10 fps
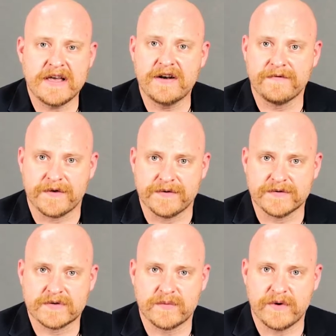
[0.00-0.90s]

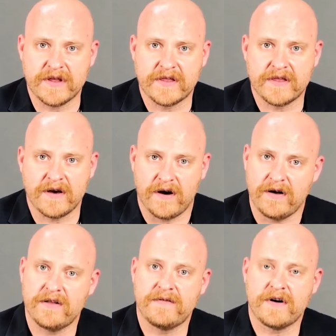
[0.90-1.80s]
interviews with
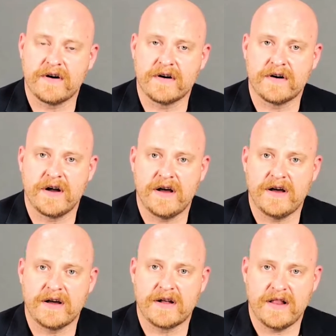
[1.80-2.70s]
all of
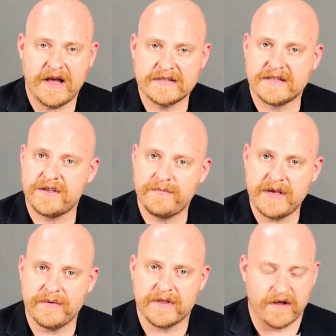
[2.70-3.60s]
our clients that you
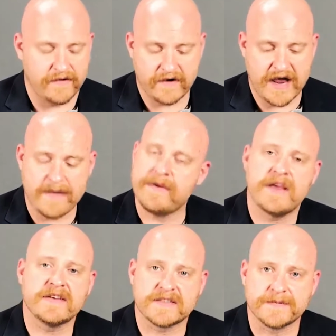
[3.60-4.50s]
meet with, all of our happy
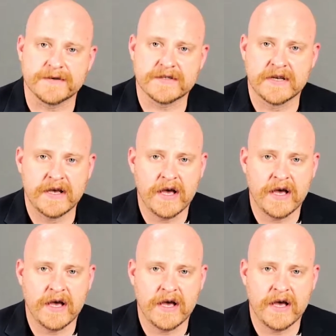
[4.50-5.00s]
customers.